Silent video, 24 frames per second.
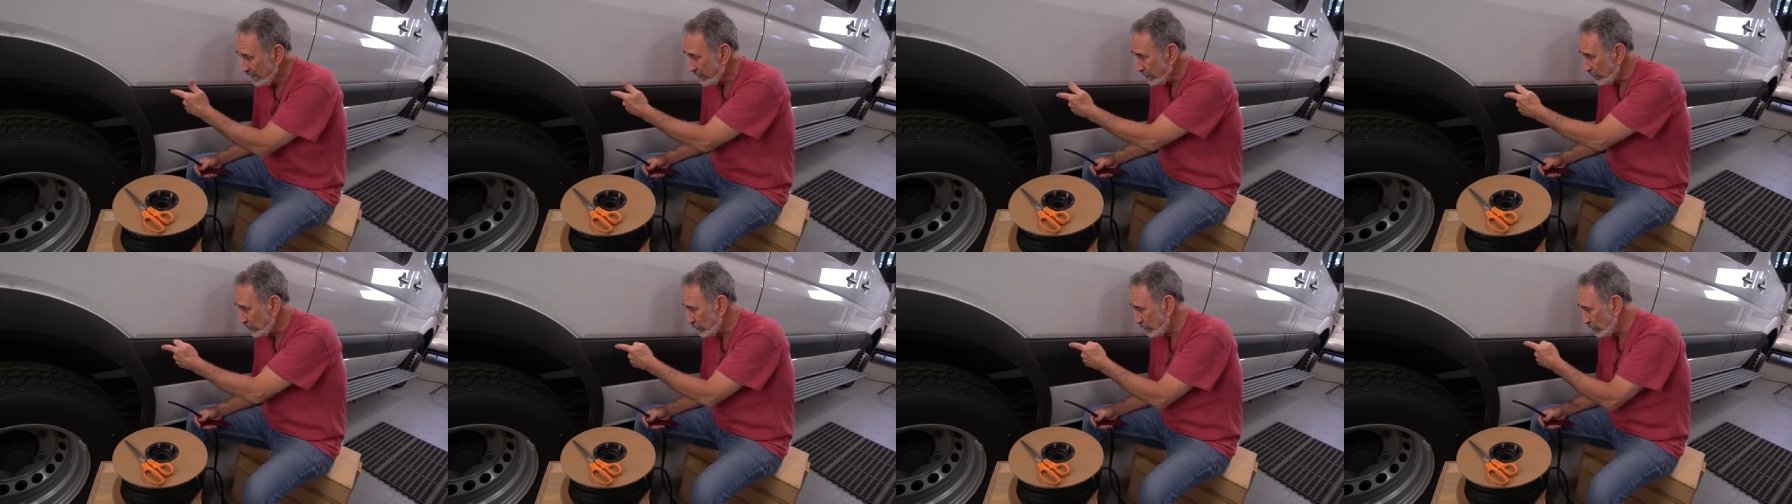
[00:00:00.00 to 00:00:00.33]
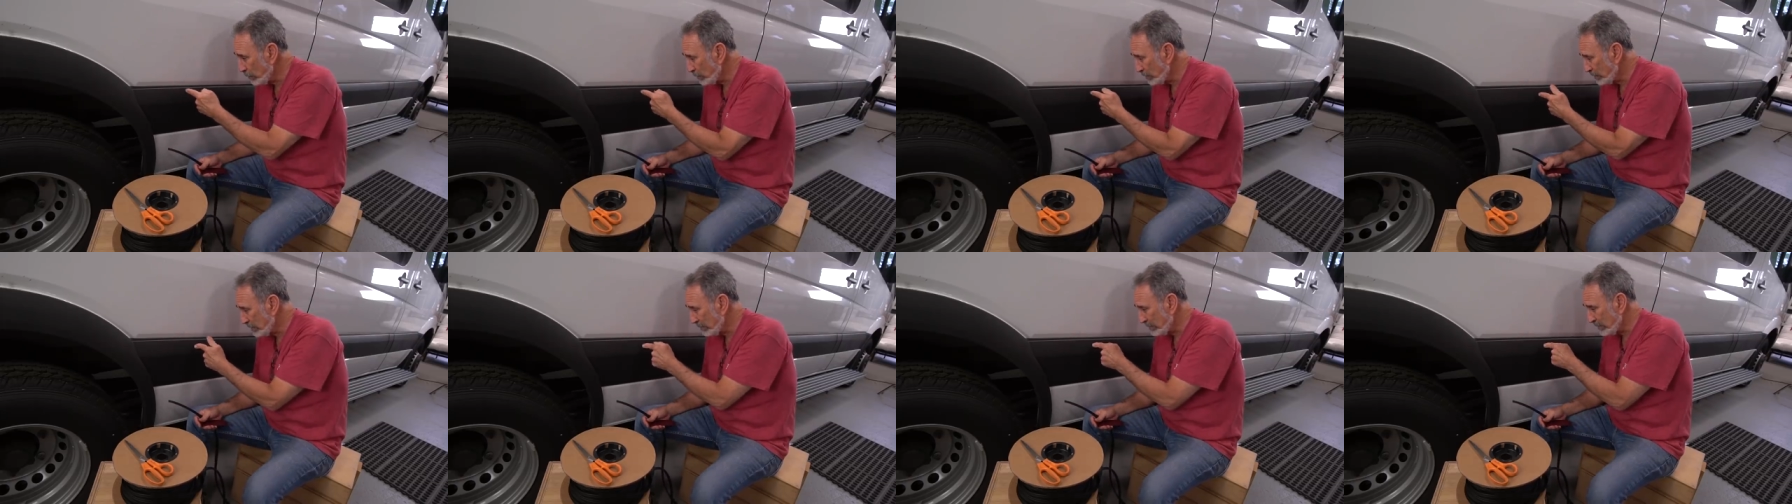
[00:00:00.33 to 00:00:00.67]
you
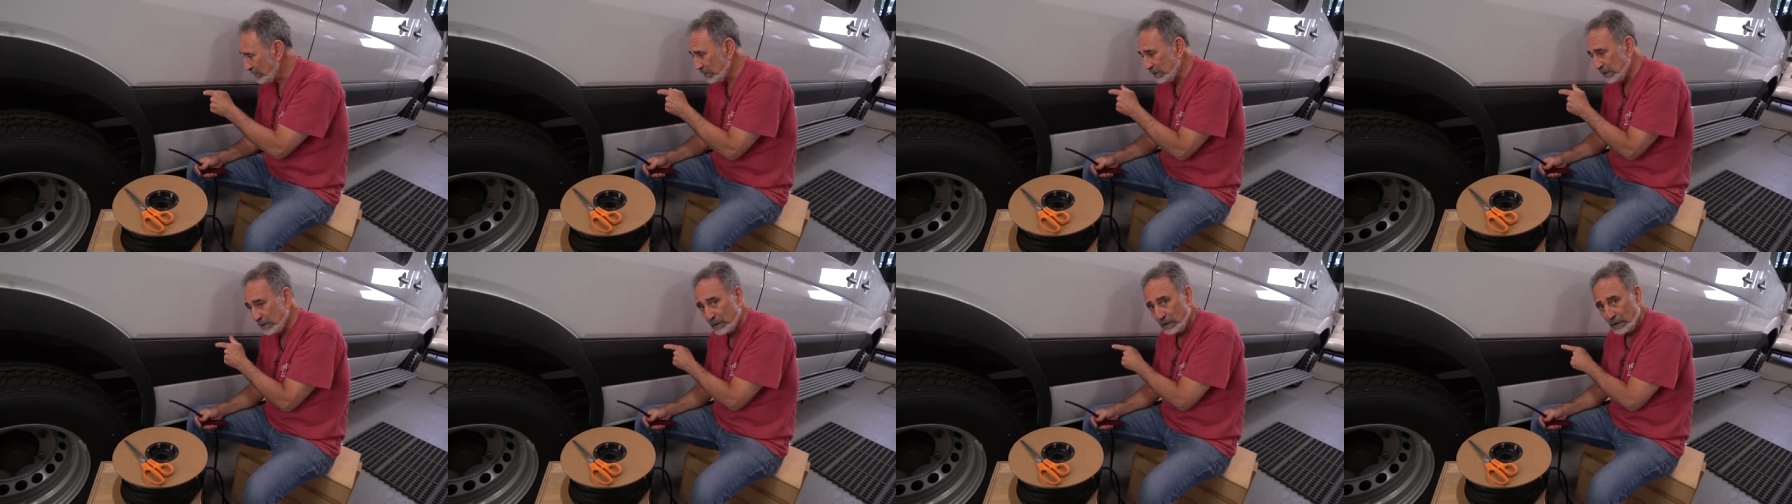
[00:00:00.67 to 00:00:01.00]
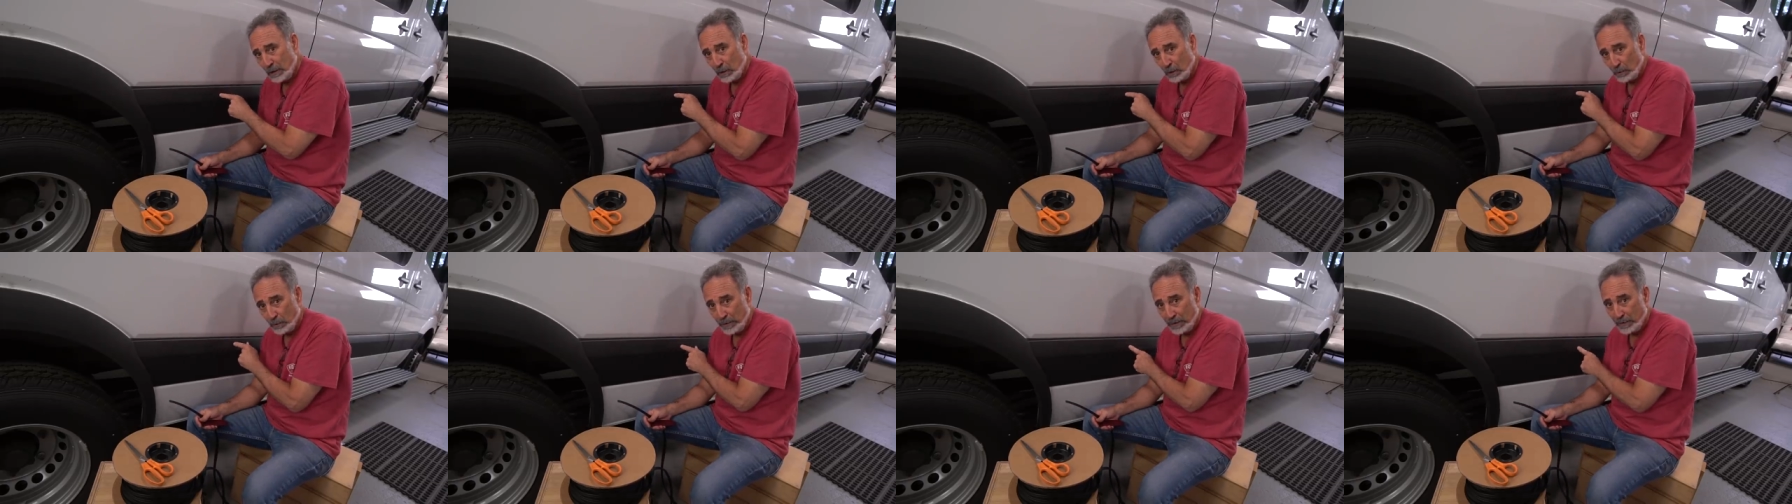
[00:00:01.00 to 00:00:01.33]
shoot some
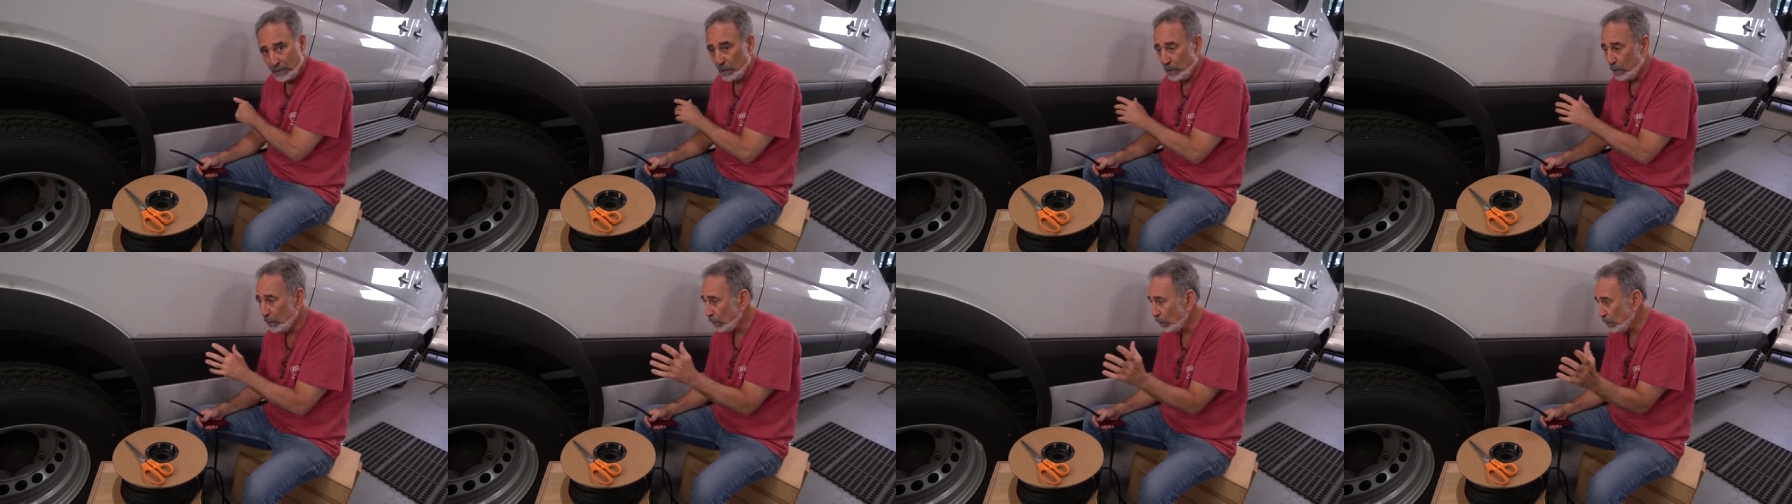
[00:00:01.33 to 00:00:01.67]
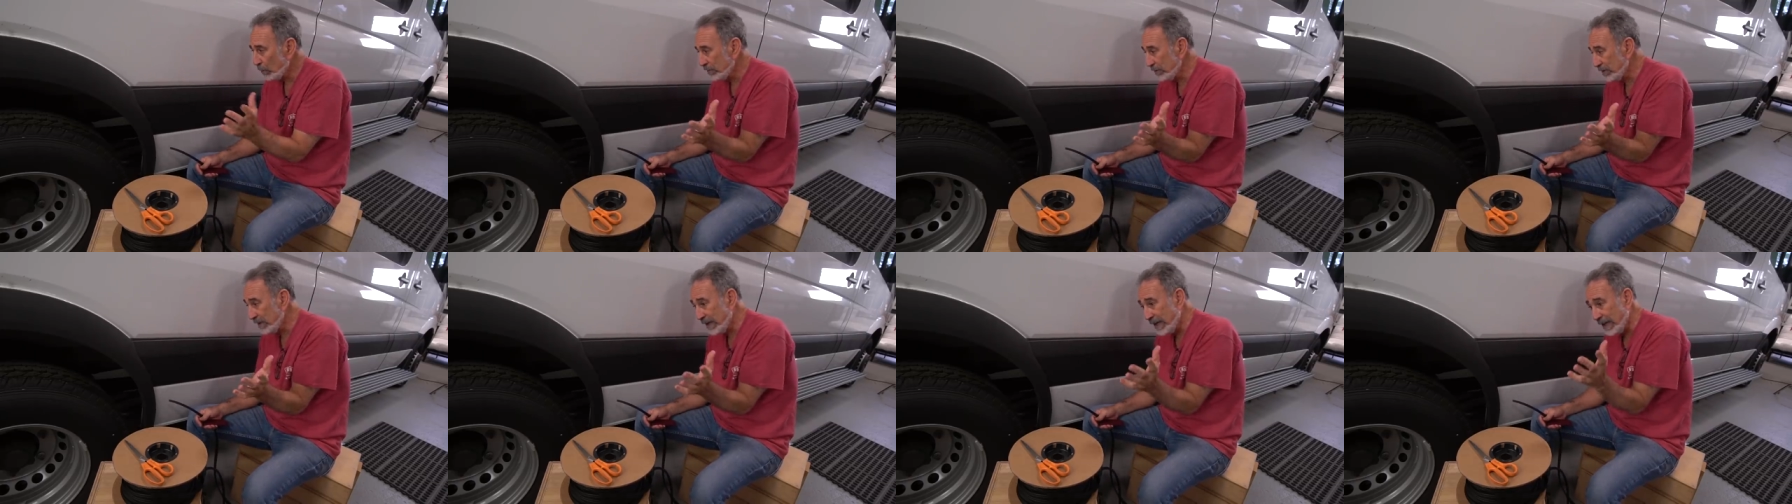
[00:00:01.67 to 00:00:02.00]
silicone in the
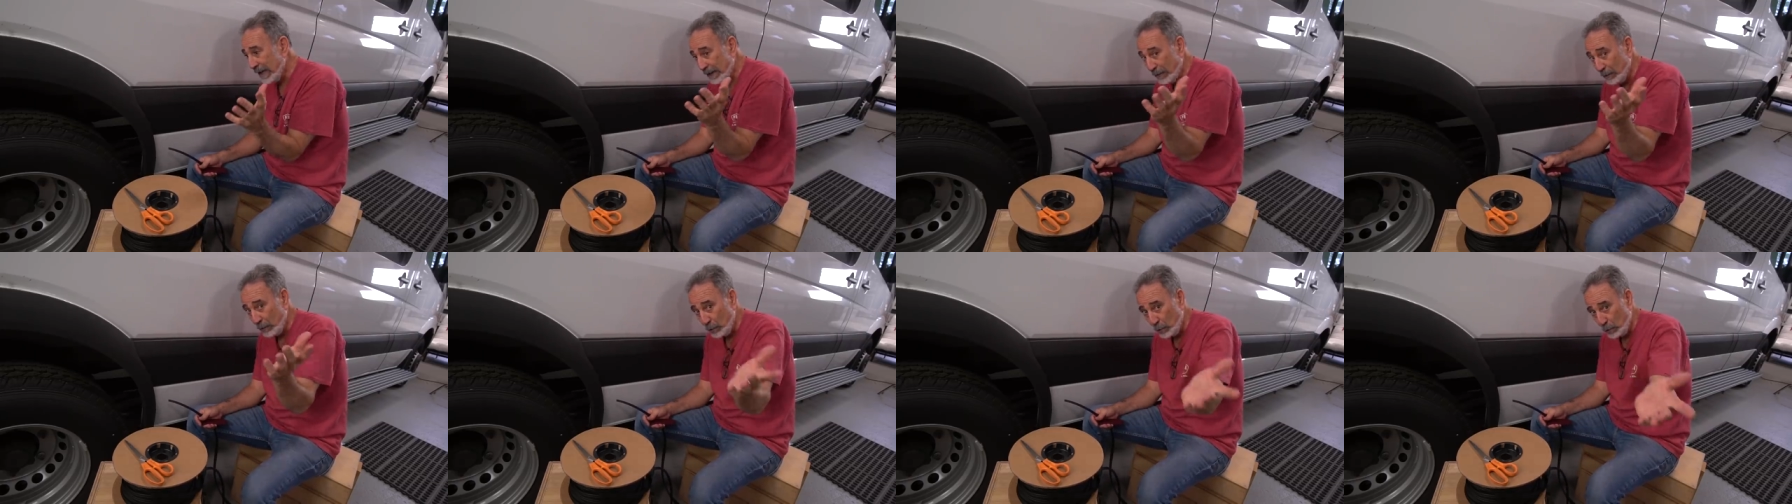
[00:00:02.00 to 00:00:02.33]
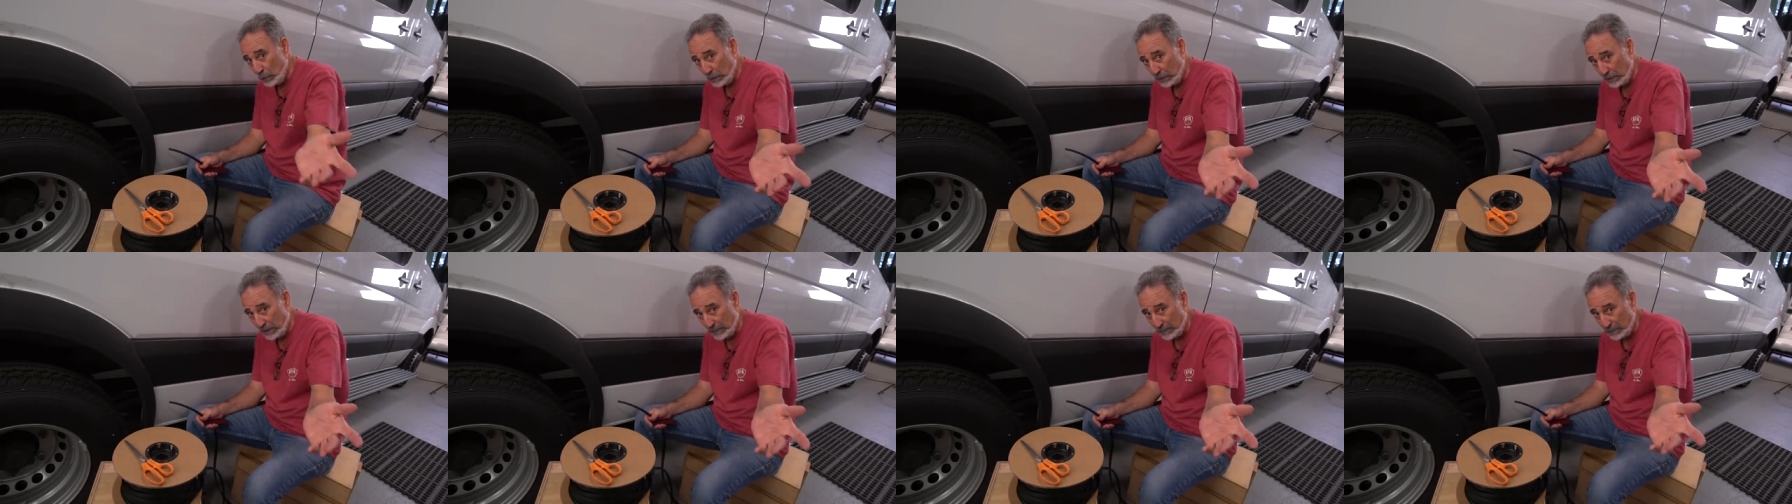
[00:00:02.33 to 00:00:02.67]
holes, you get
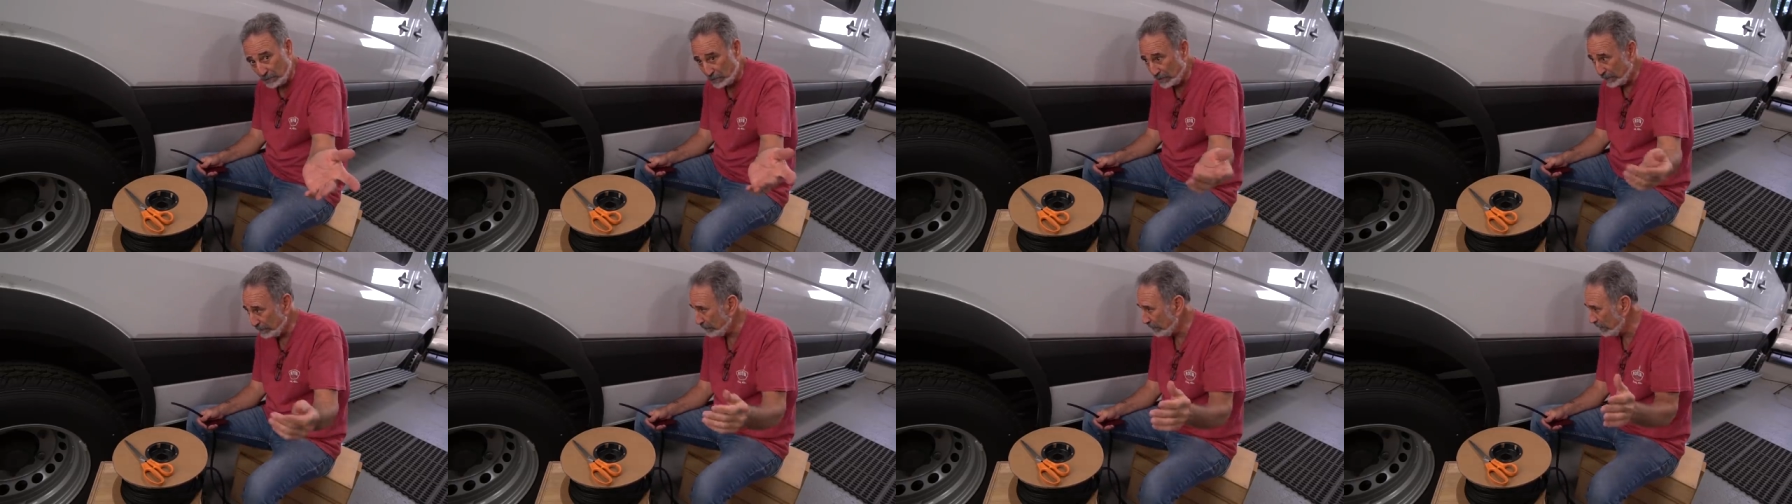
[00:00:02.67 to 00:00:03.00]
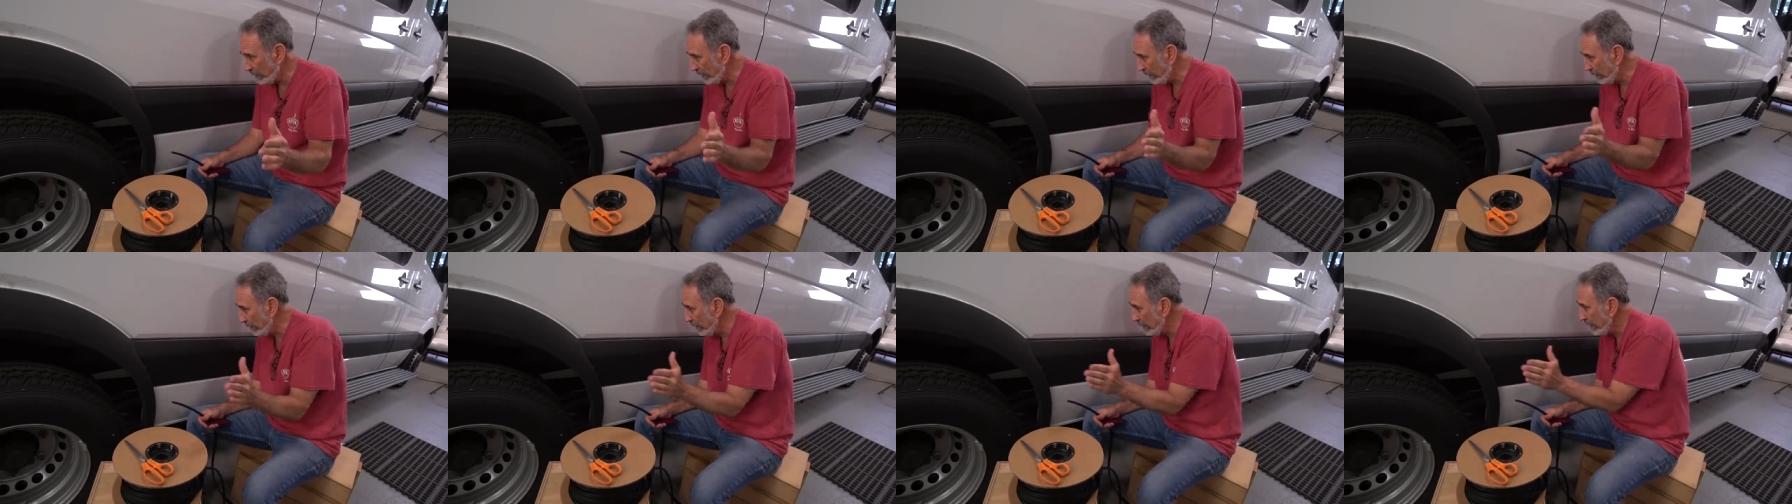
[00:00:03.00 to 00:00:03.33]
new clips shipped
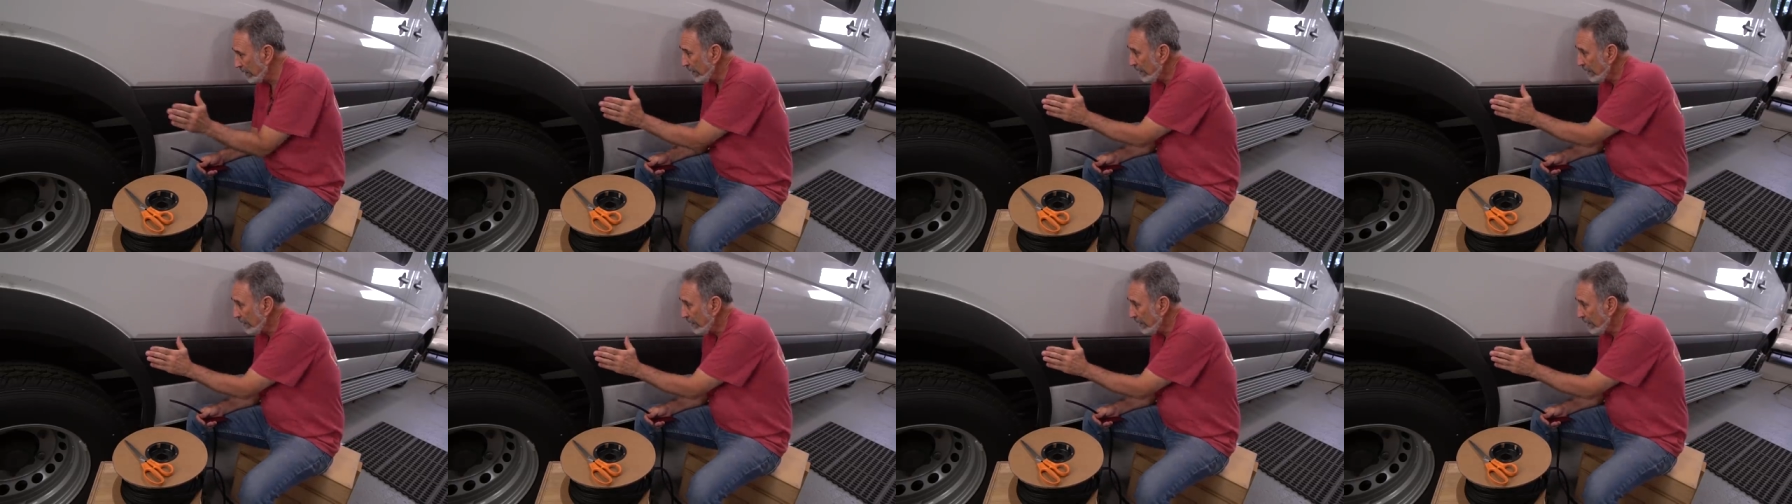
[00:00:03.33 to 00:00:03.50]
to you,